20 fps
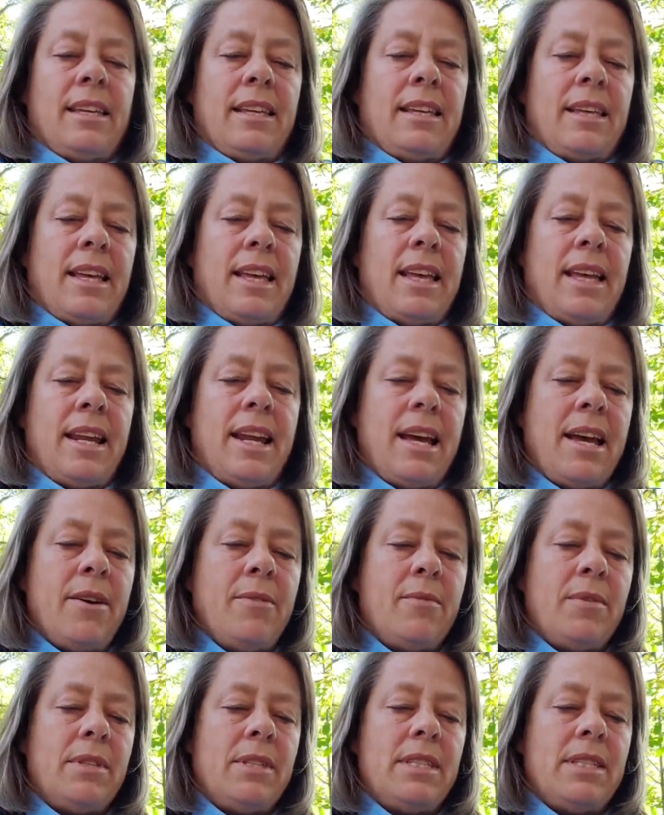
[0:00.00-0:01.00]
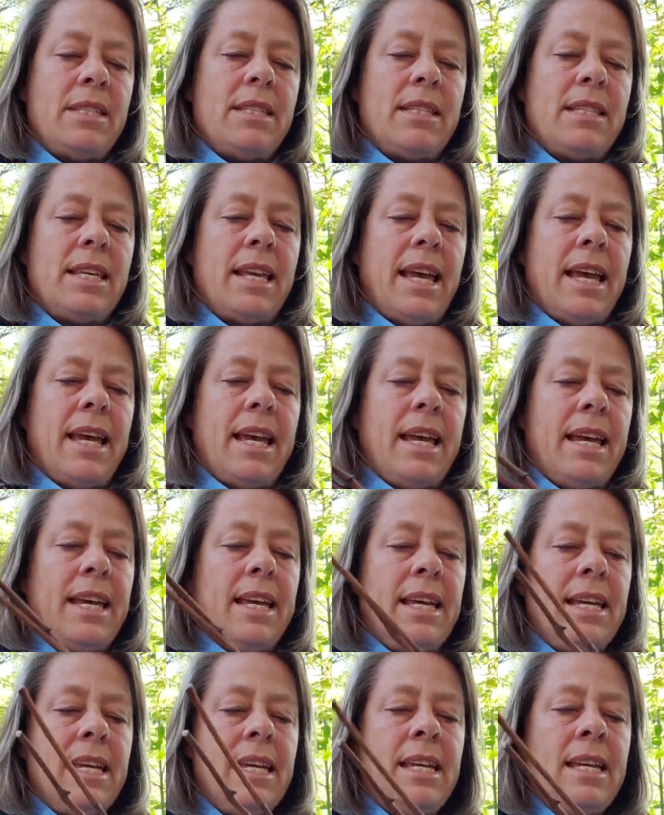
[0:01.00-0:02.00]
And I would
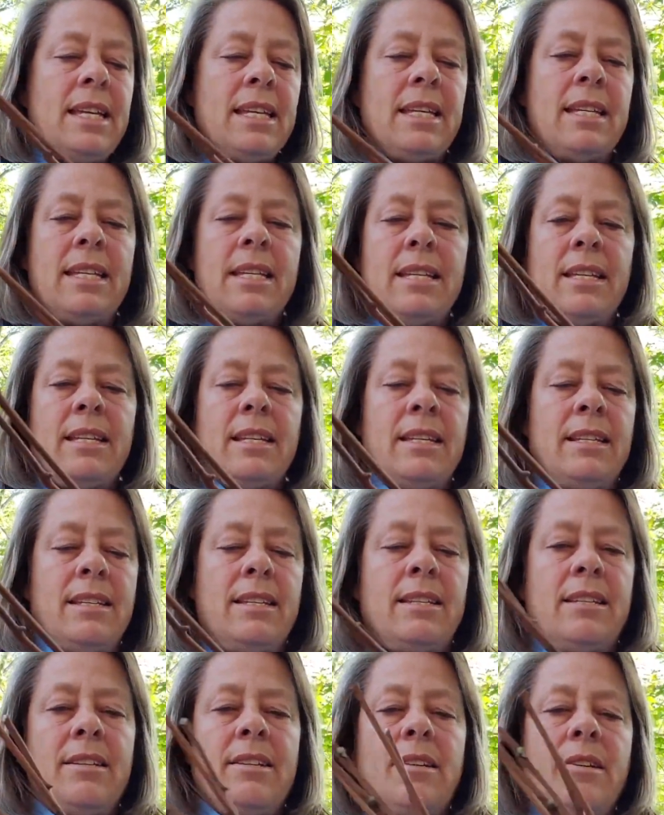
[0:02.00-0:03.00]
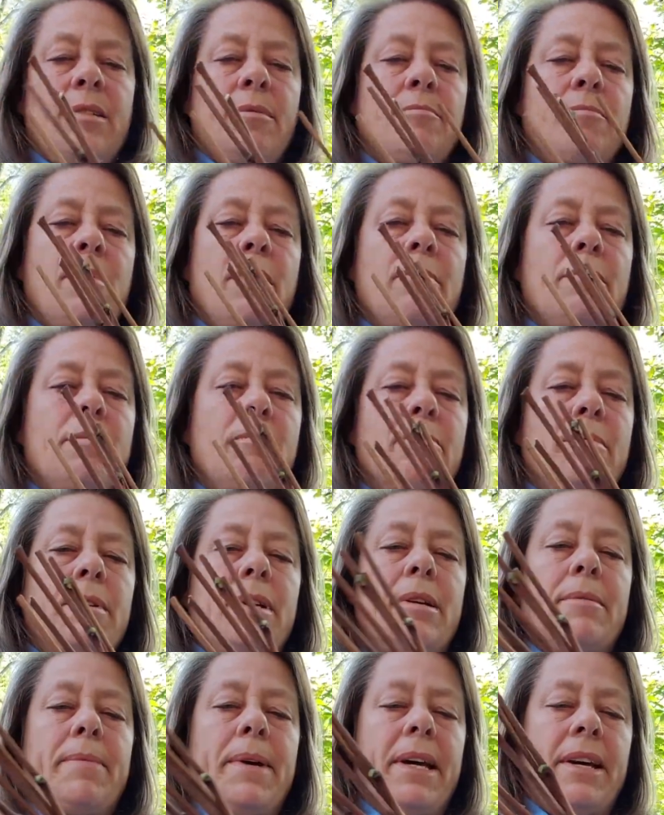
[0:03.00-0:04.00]
say
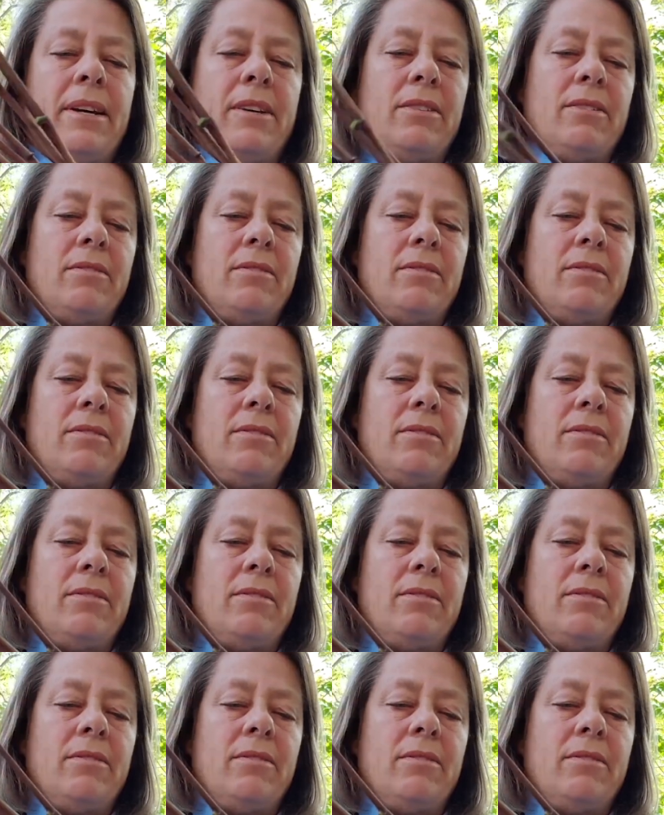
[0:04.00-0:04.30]
probably about